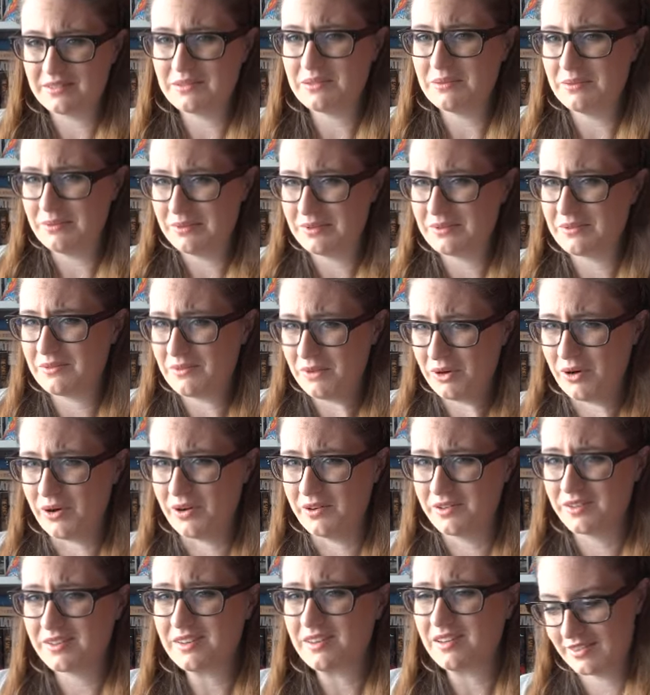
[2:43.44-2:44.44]
was
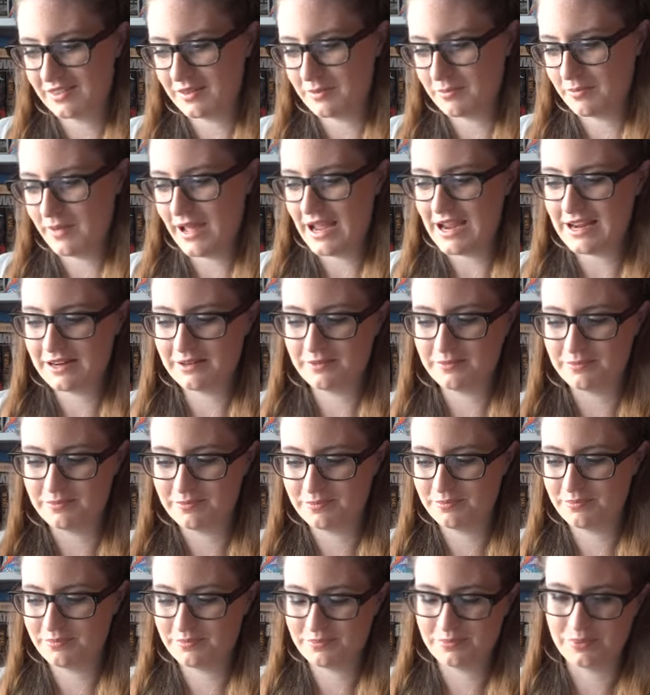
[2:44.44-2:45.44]
gross. The main
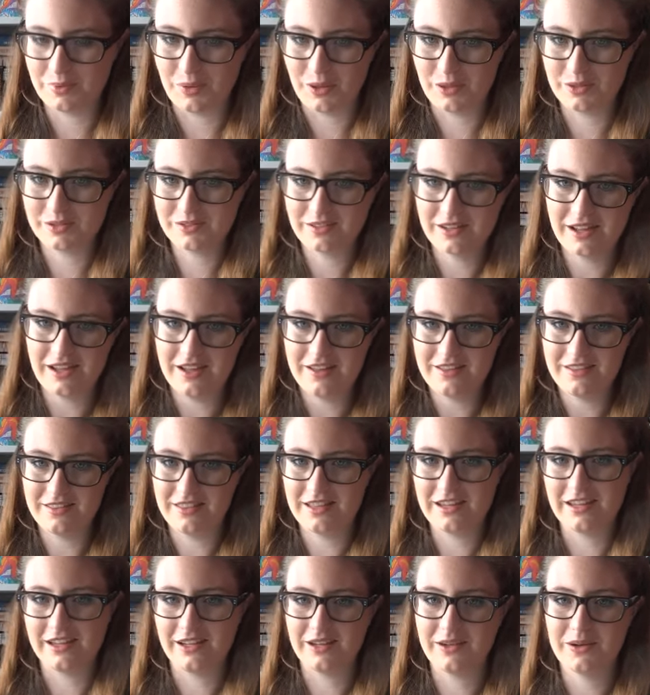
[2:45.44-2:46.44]
plot
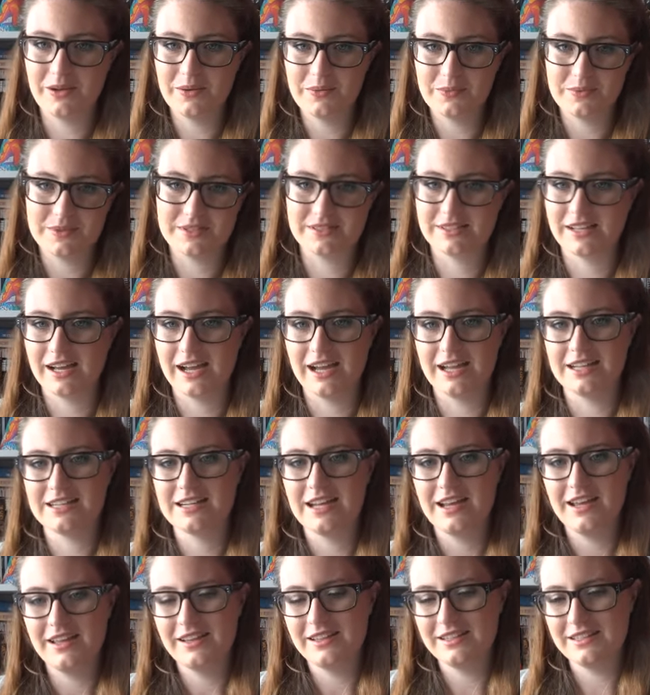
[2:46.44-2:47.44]
thing was that
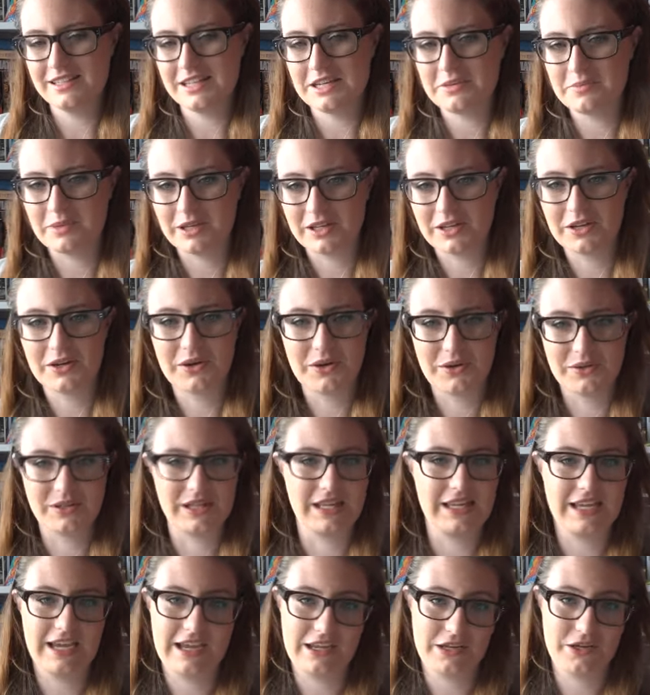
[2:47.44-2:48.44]
the demon can
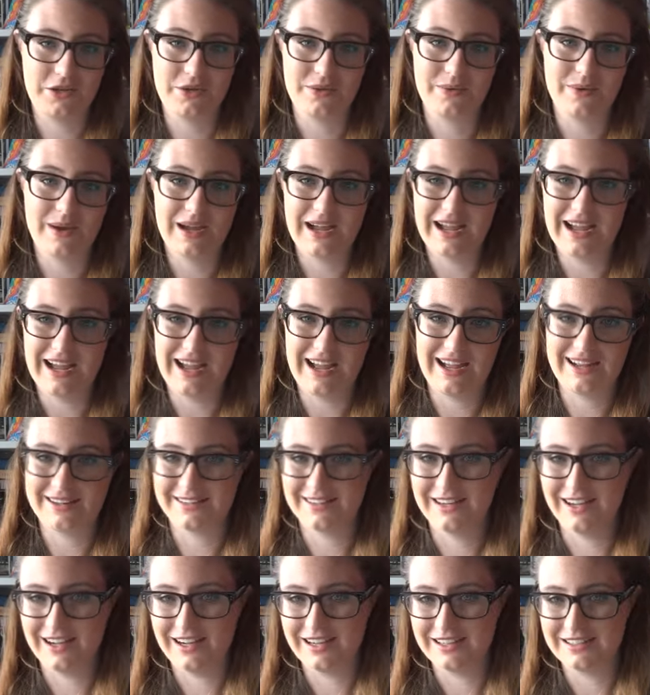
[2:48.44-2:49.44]
only get you
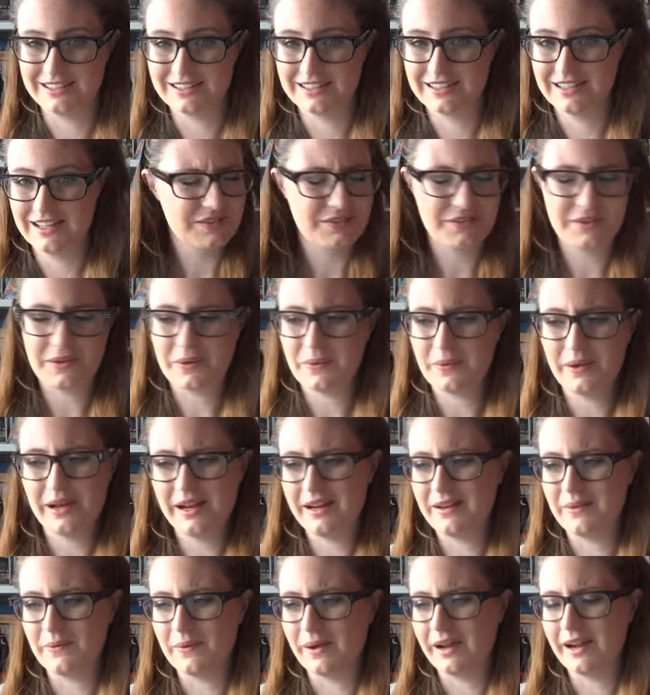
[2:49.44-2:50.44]
at night. So
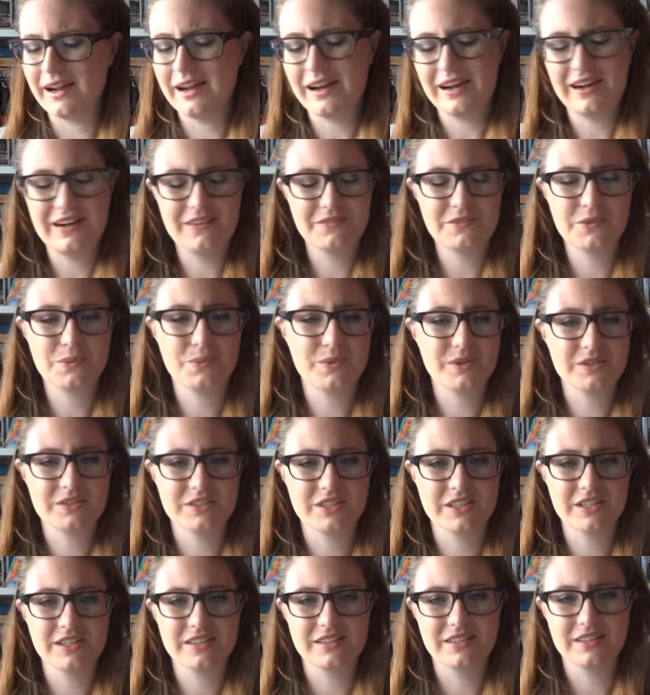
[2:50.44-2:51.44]
anyway, after
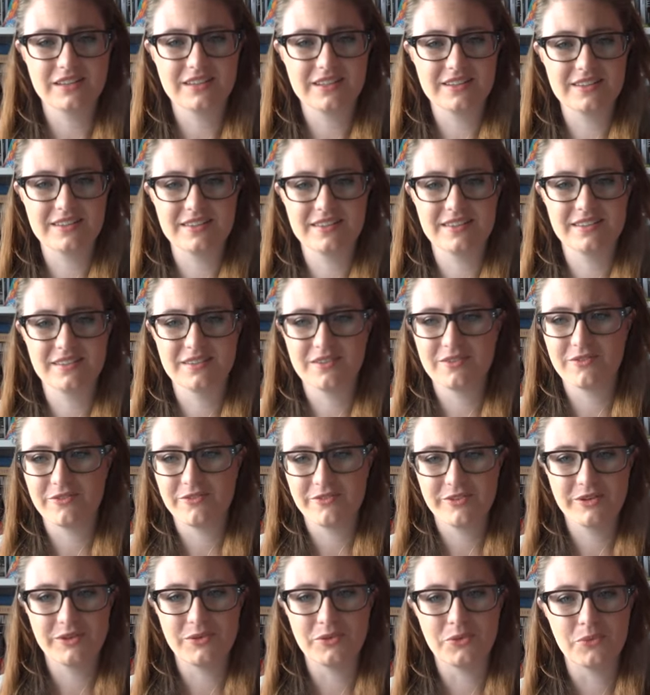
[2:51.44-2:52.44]
watching this
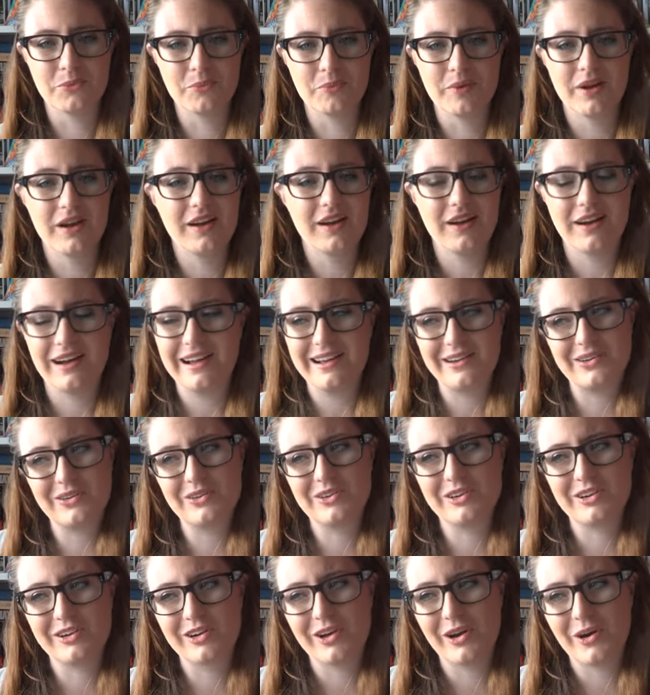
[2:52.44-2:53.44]
film, I
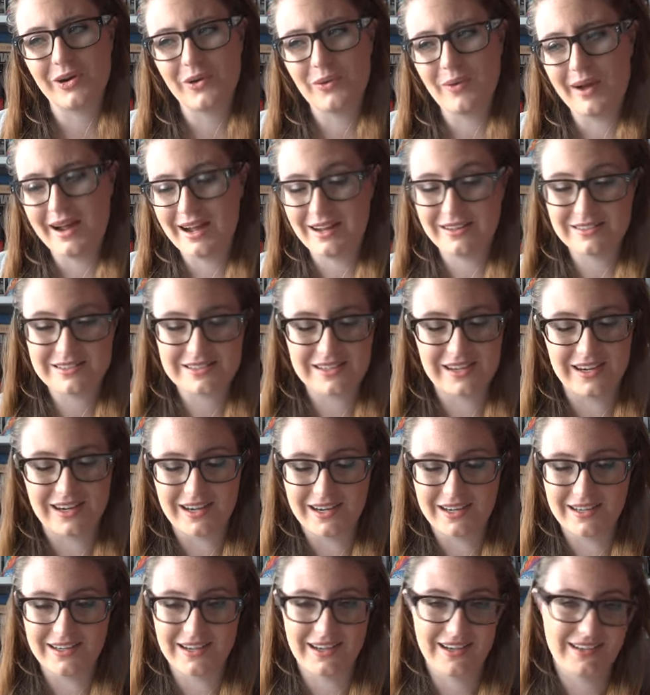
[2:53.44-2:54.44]
couldn't go
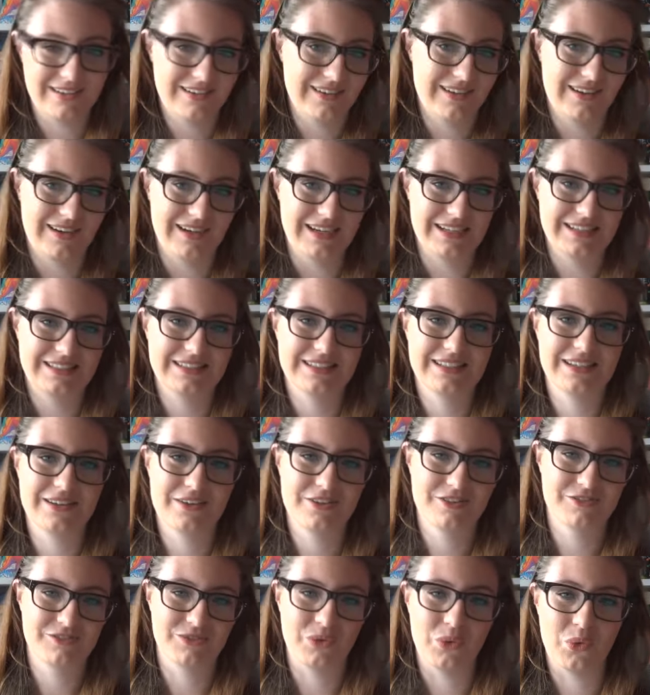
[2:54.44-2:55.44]
outside at night
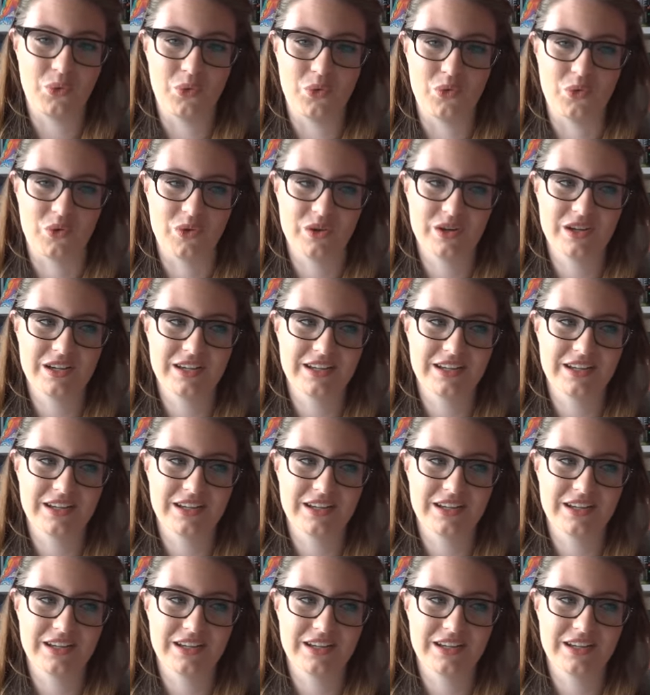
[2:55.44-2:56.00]
for